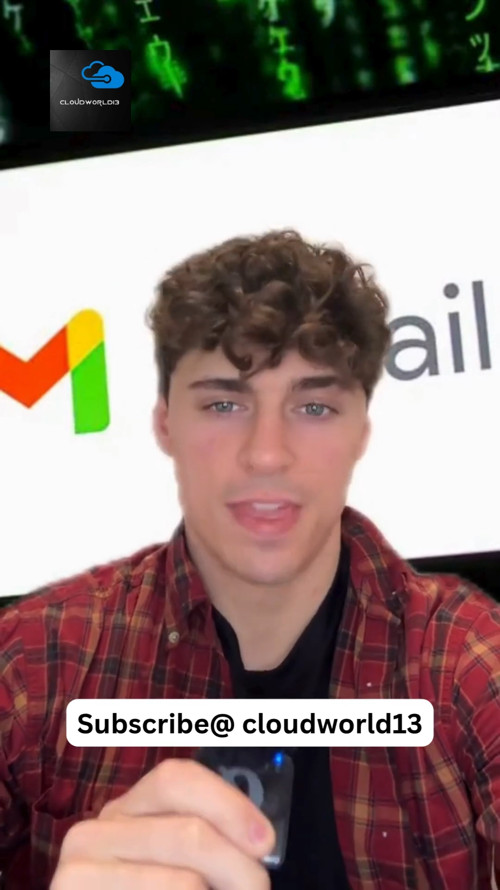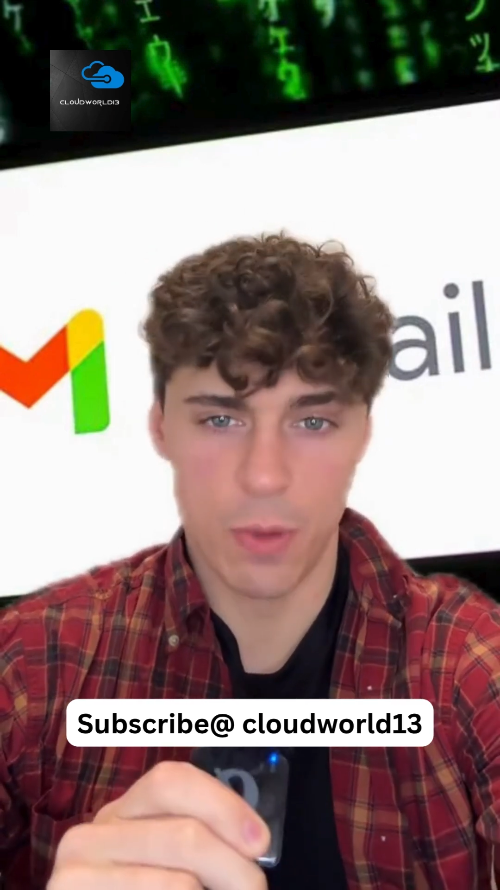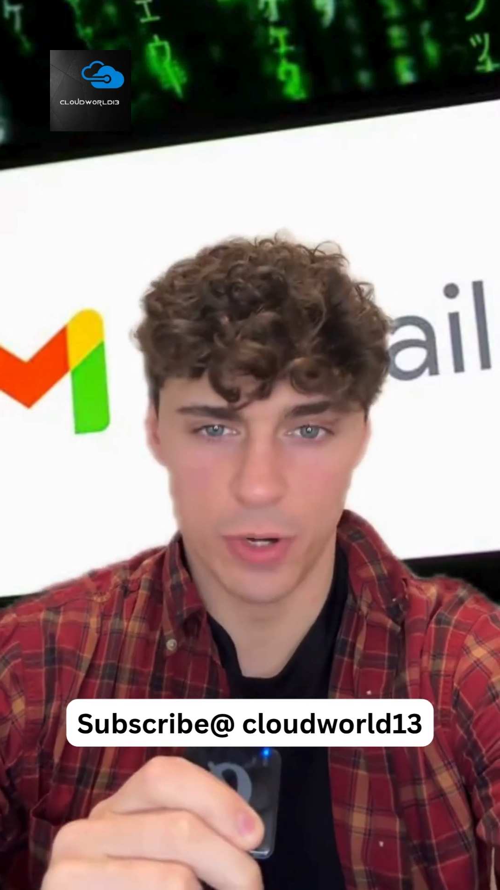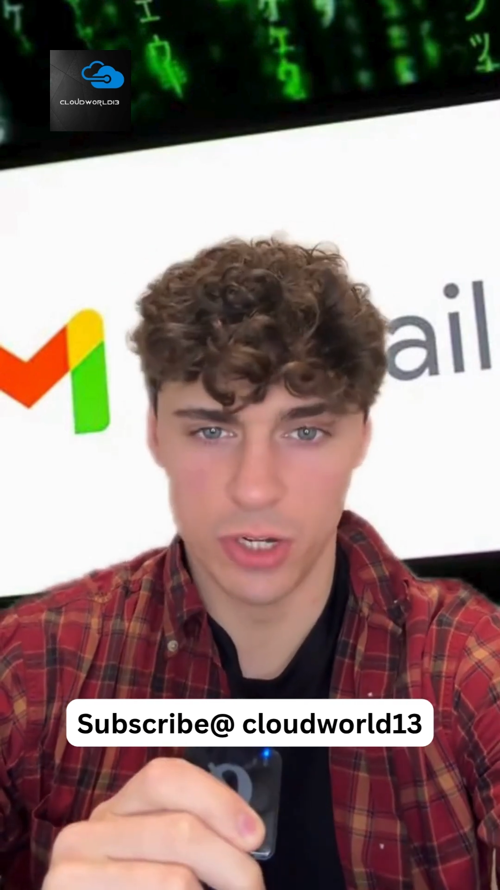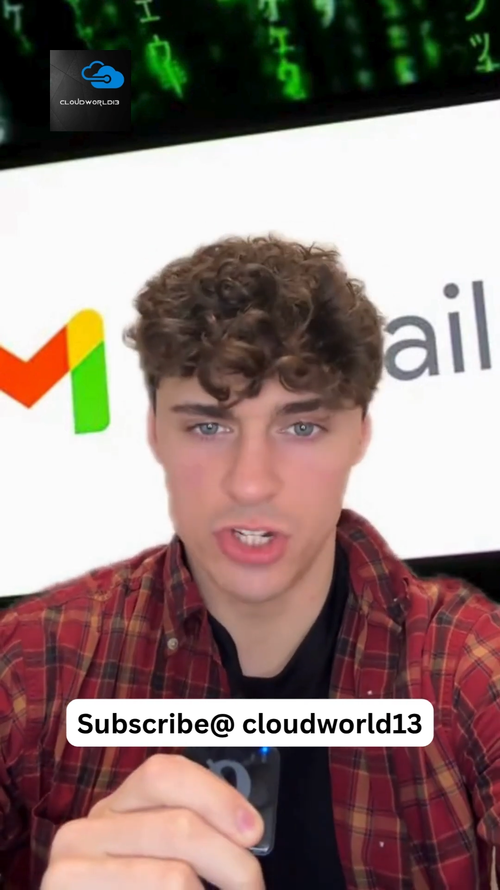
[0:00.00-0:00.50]

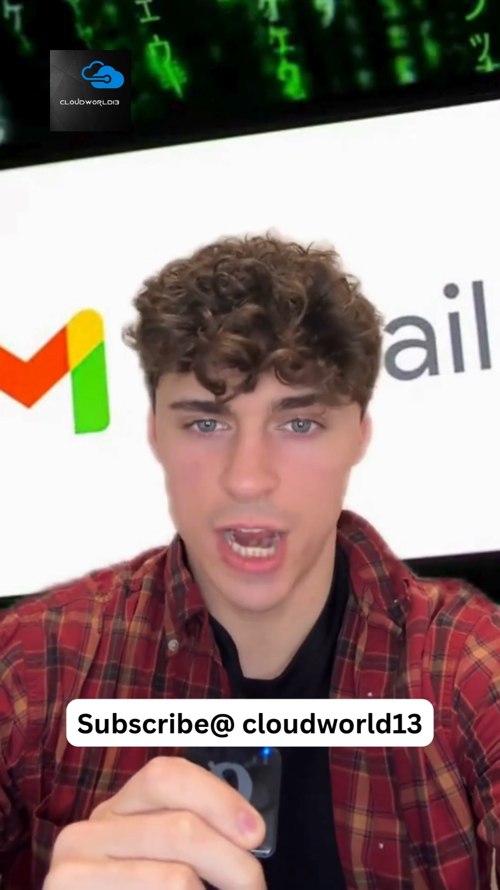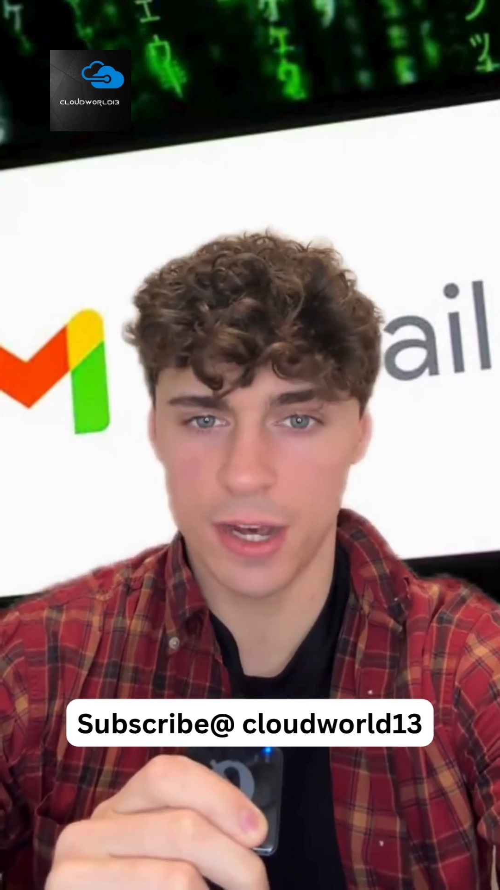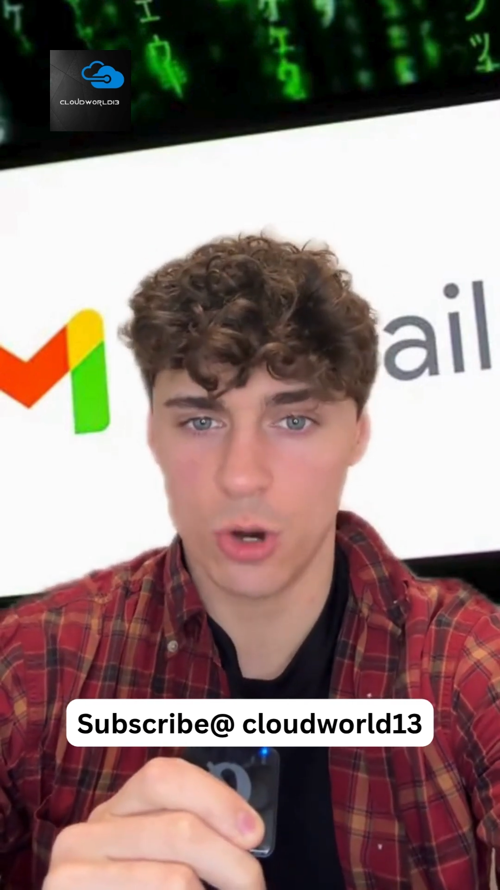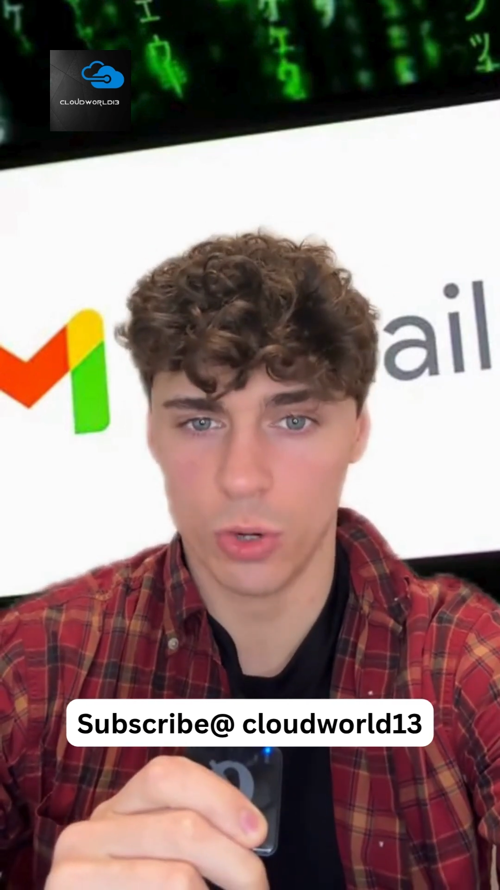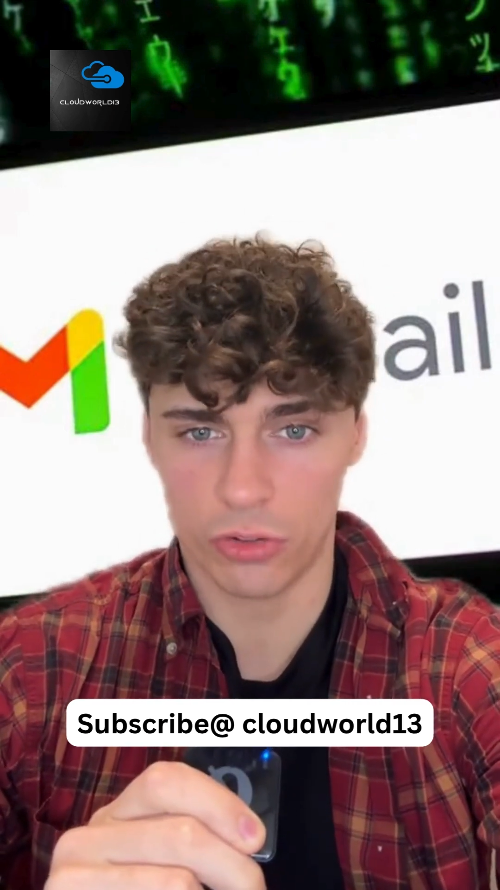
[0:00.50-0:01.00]
that when you
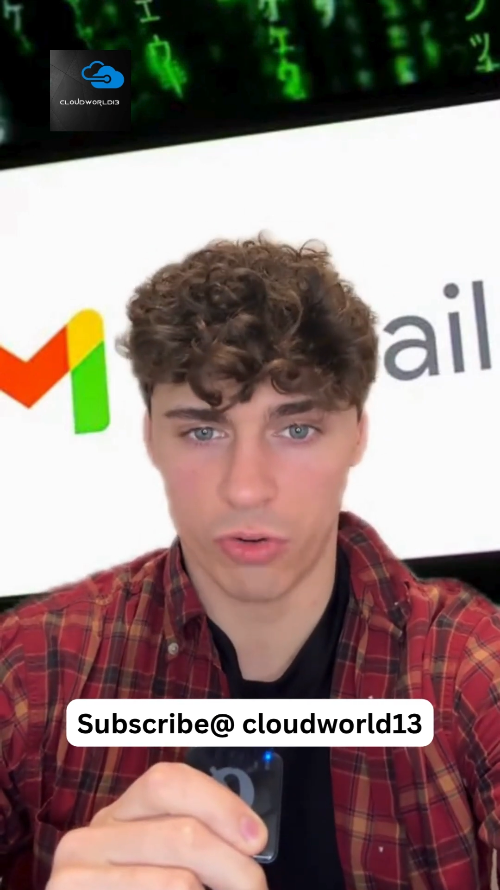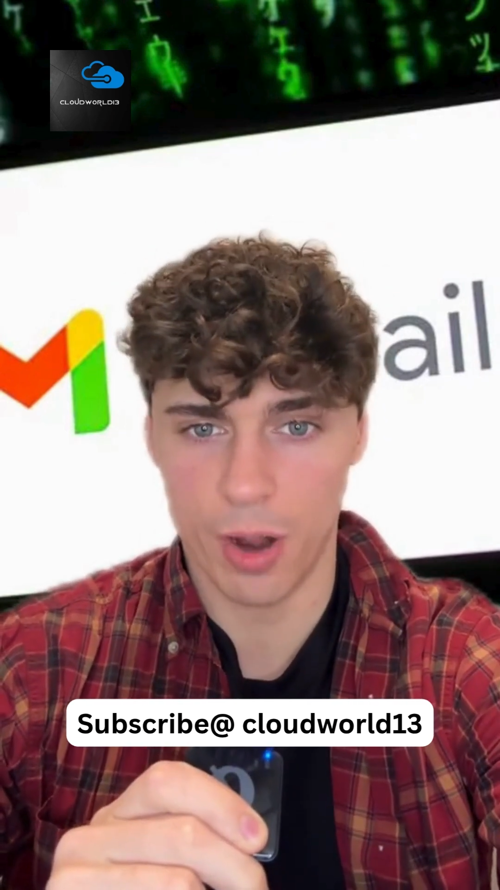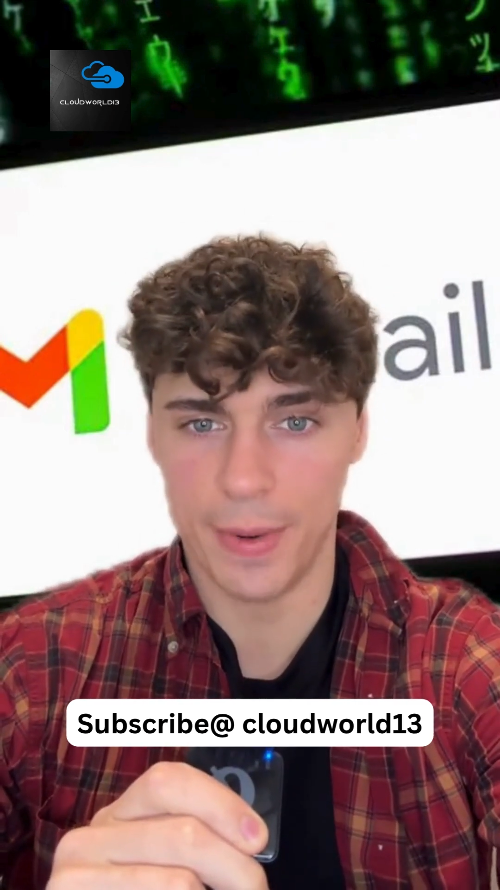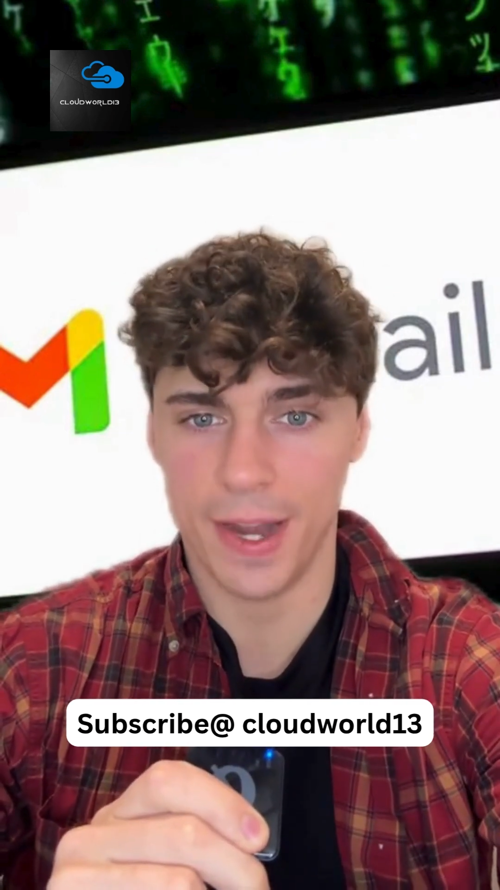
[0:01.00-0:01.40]
check who it's from,